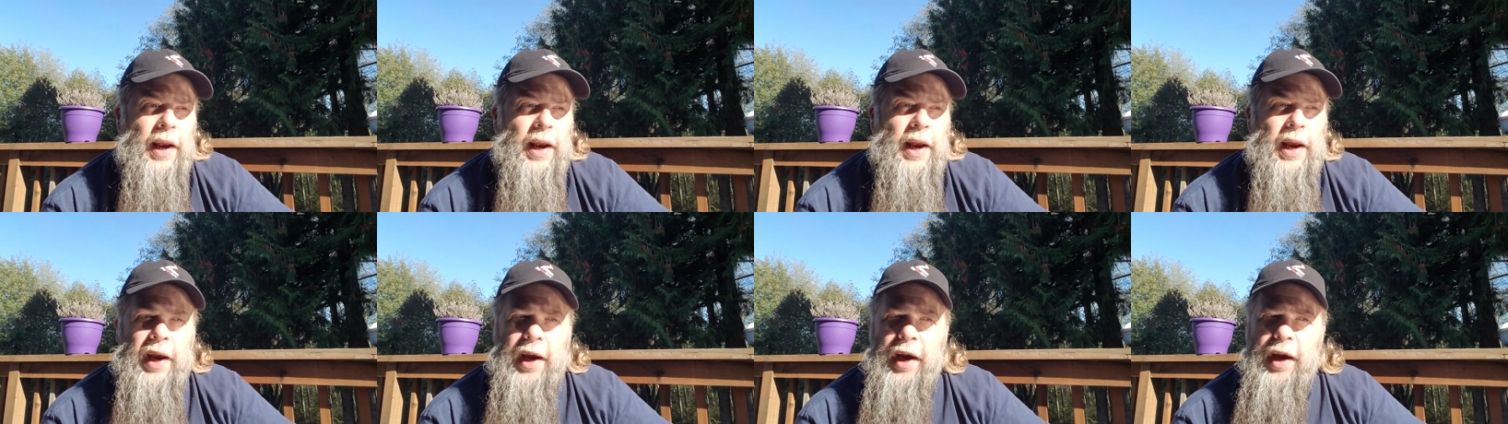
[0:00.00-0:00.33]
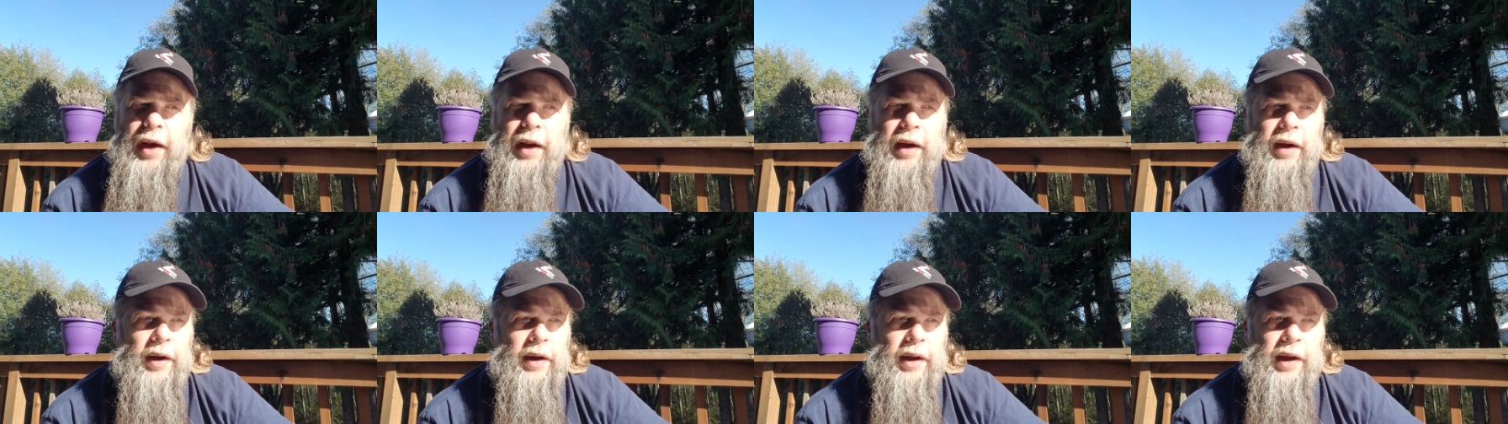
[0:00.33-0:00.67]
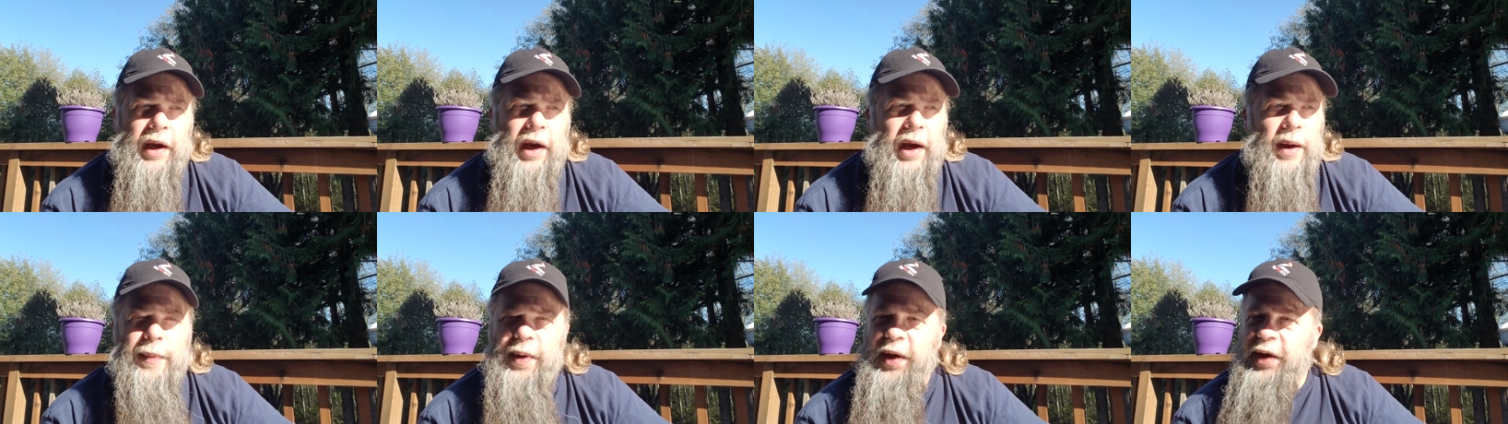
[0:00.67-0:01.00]
And
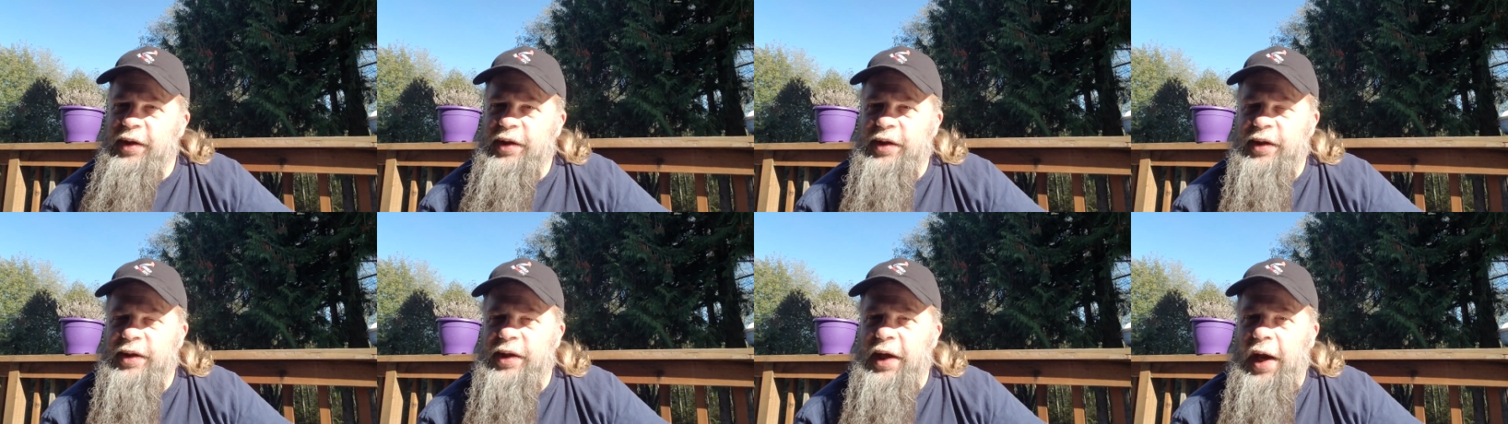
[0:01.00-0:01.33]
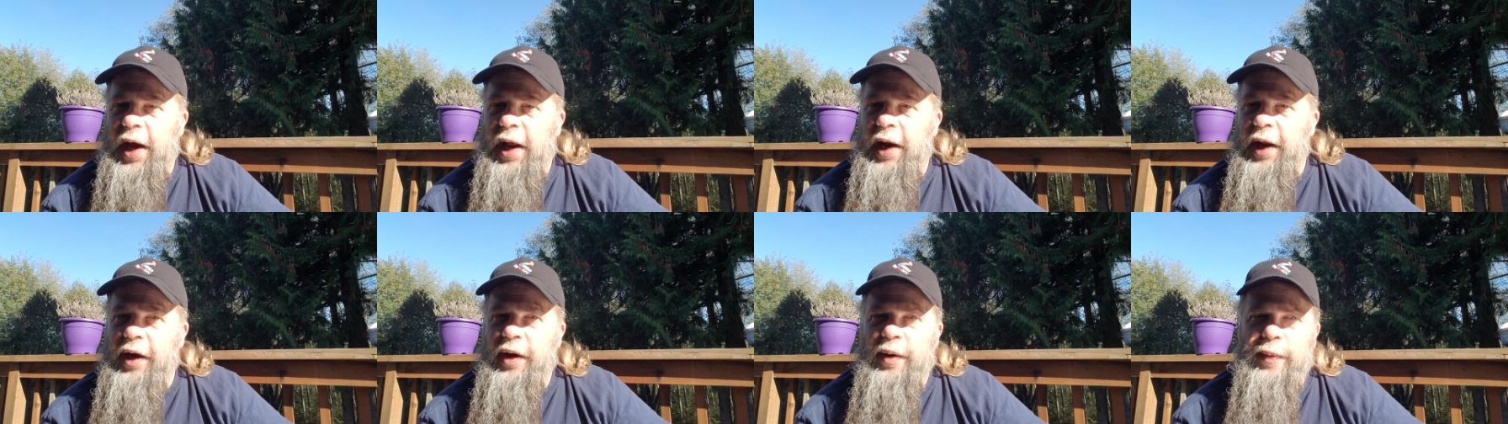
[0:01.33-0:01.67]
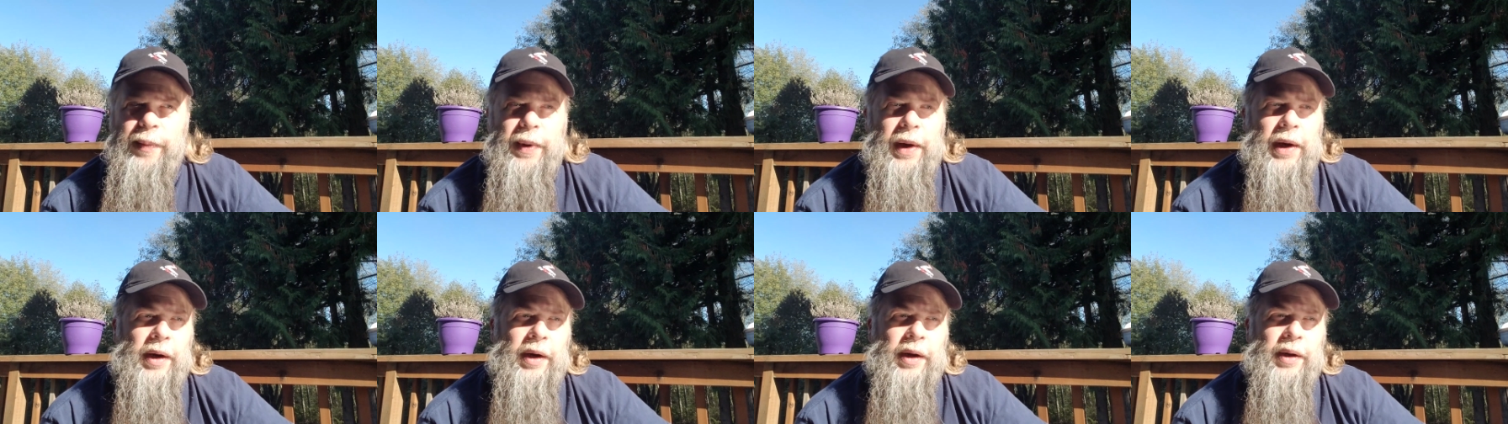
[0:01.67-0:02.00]
I'm ecstatic
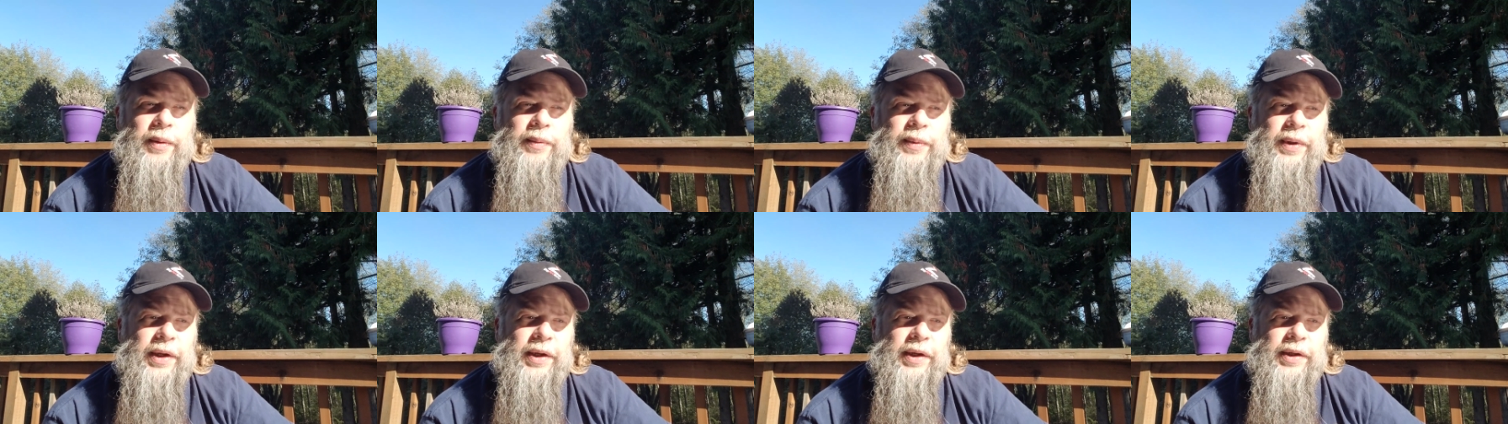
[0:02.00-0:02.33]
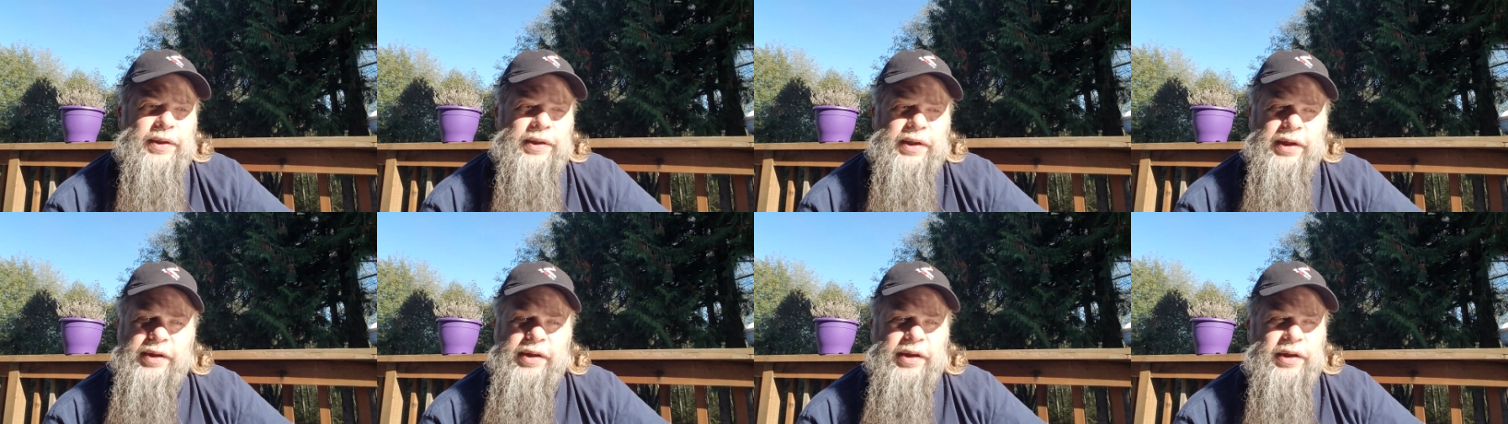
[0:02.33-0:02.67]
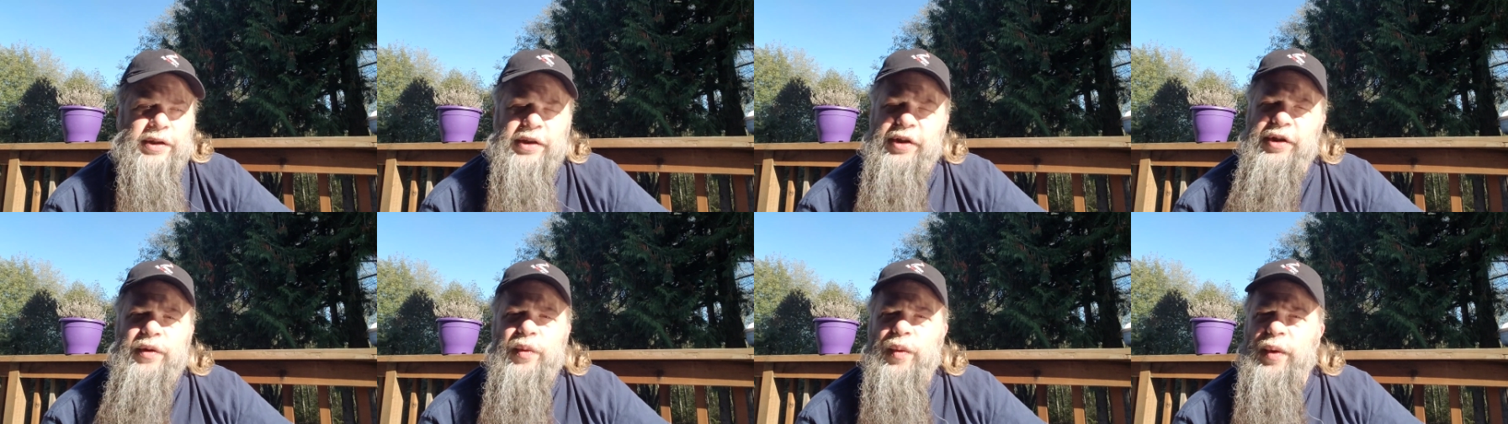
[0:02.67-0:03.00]
about it because
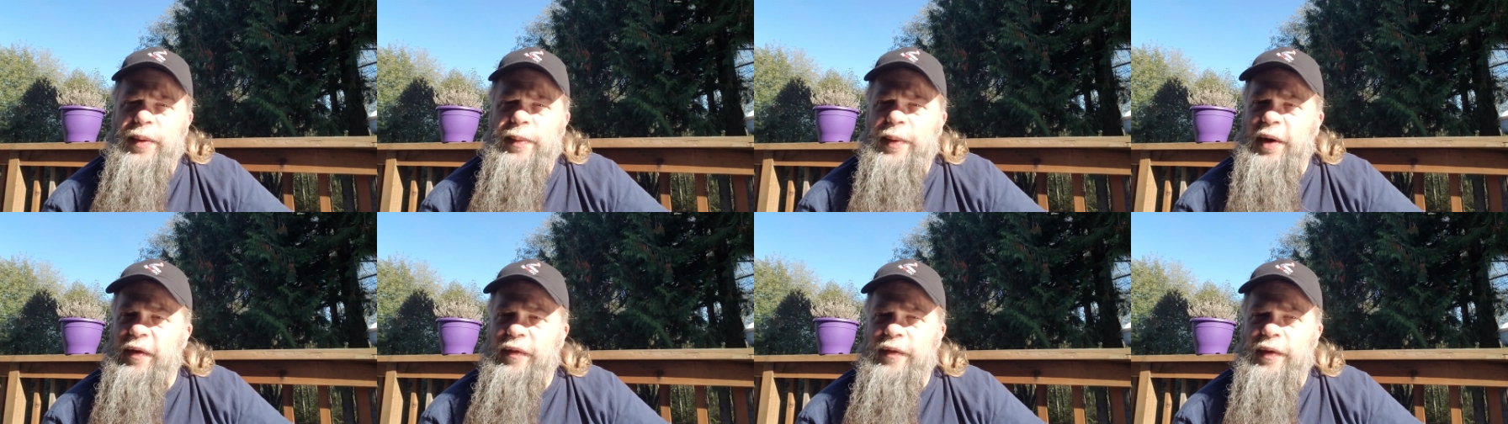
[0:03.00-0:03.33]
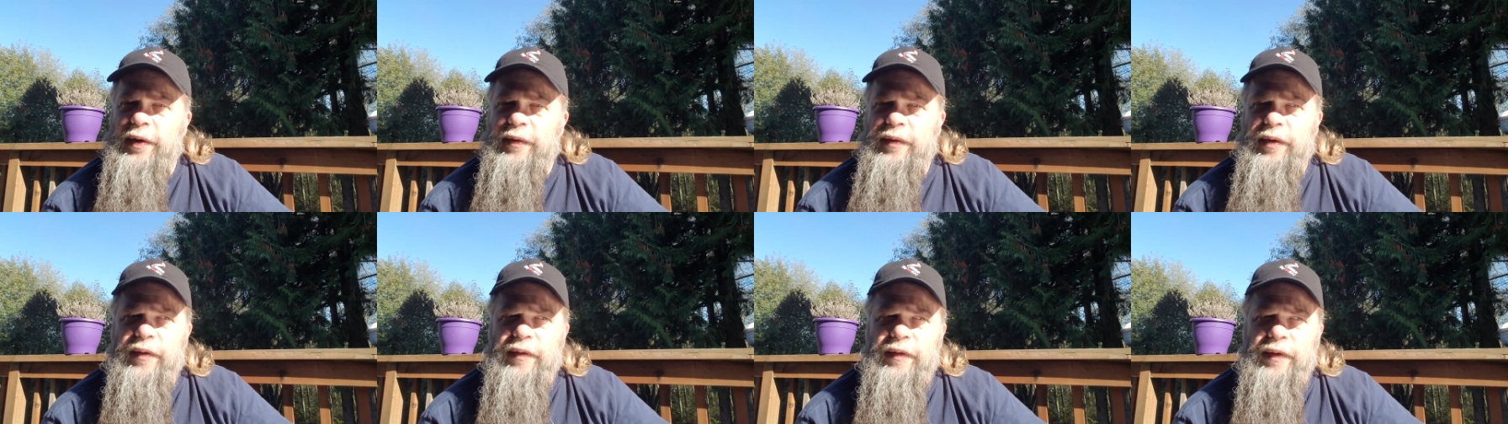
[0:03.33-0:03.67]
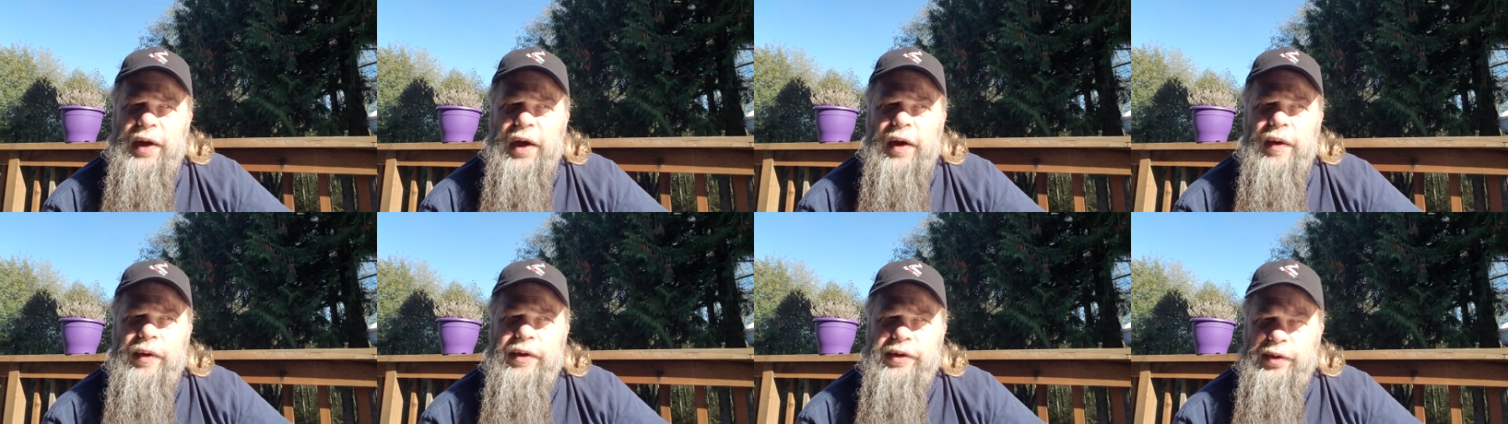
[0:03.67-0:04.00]
that's just one of my favorite
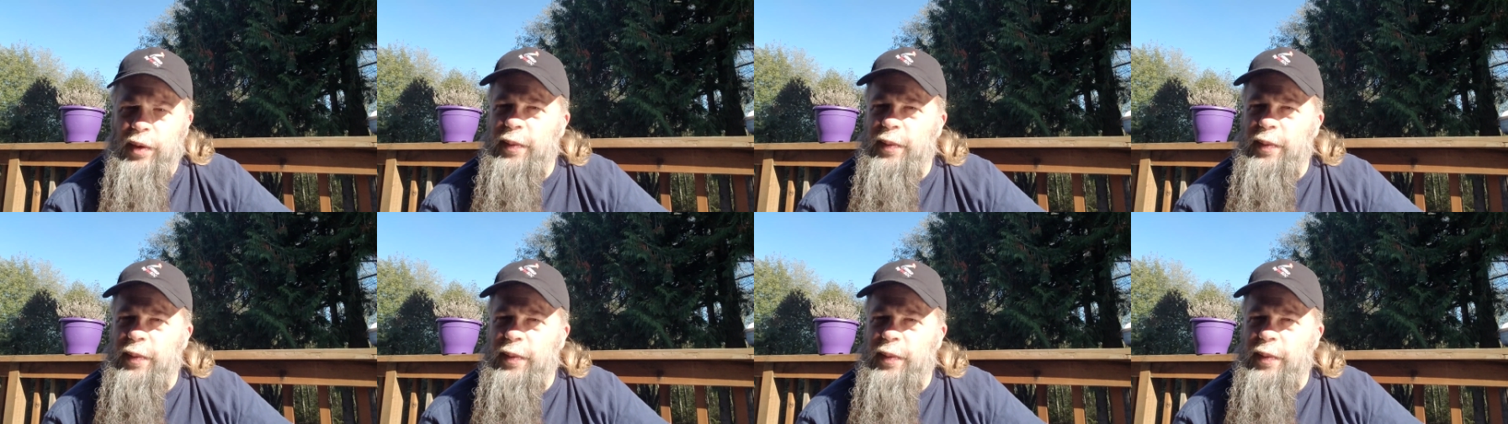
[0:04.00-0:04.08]
flowers.